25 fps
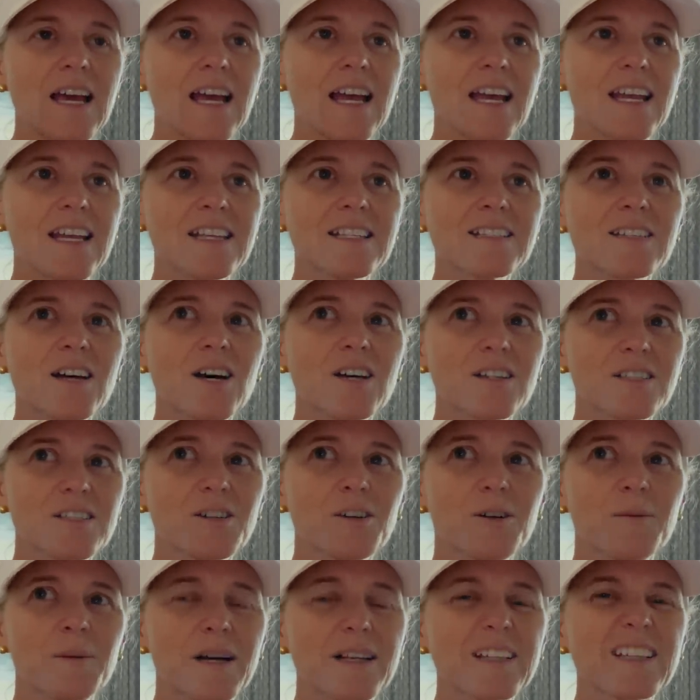It is
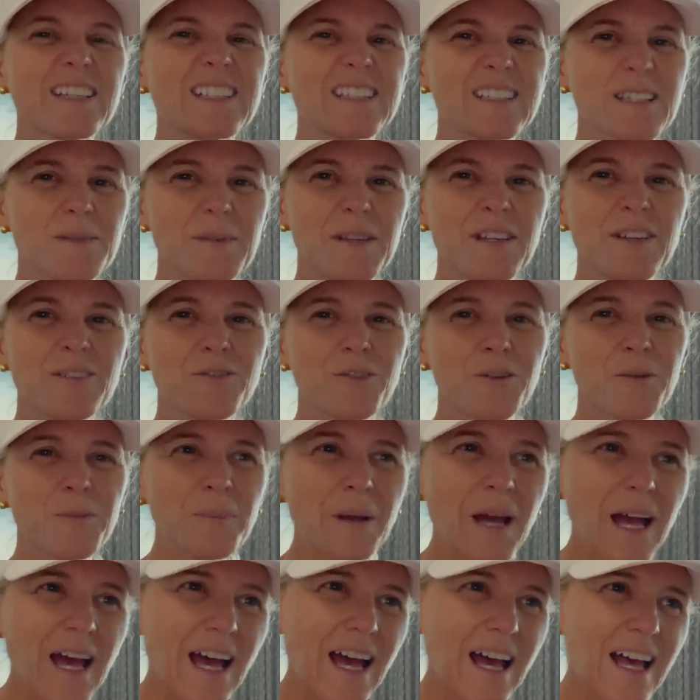also about like sleeping in her own
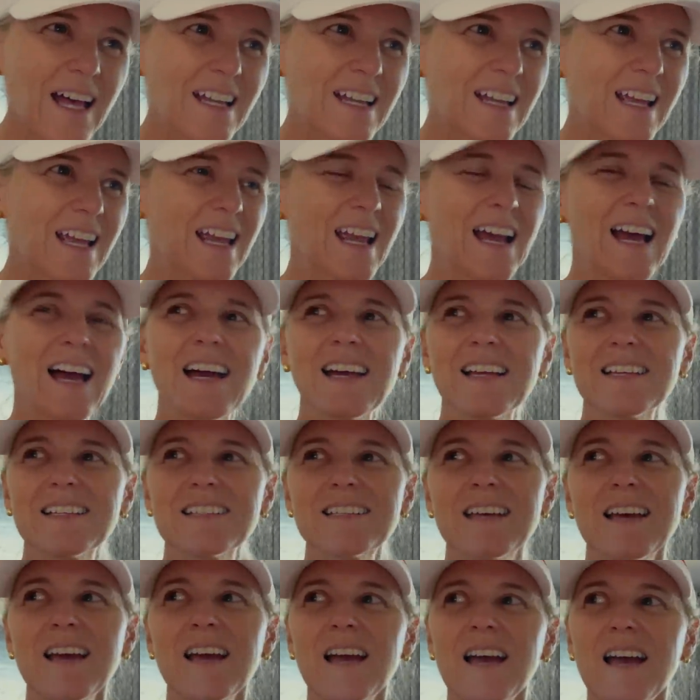bed
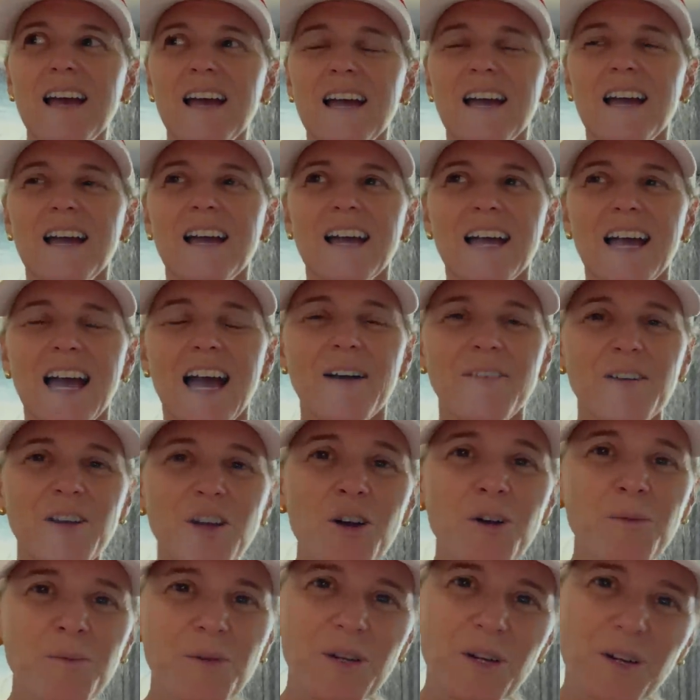and having
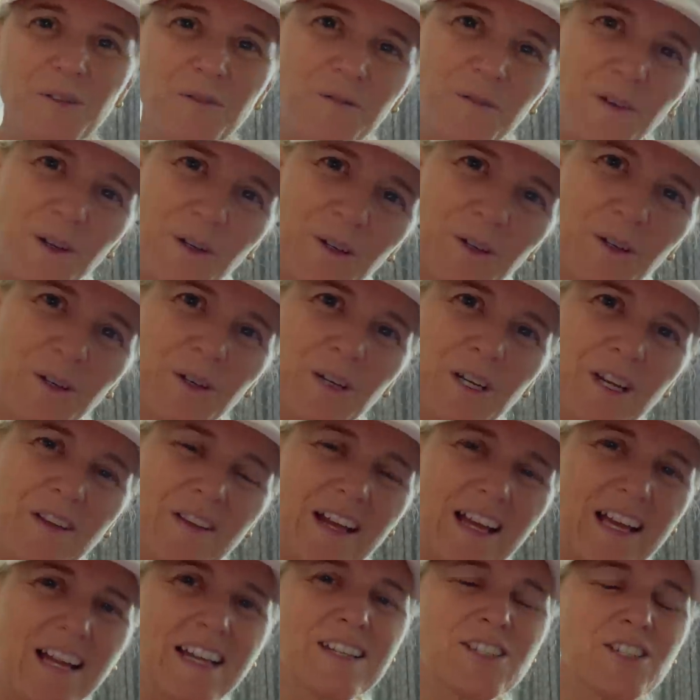home cooked food and
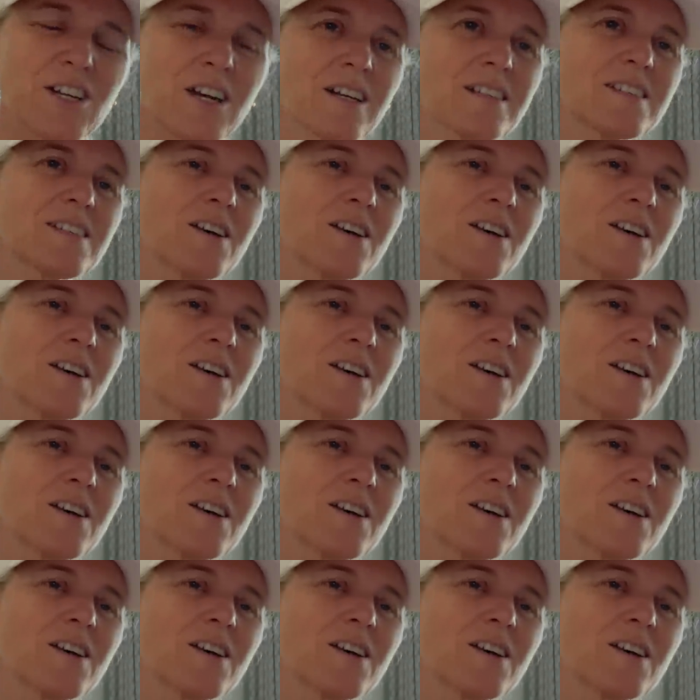that kind of junk.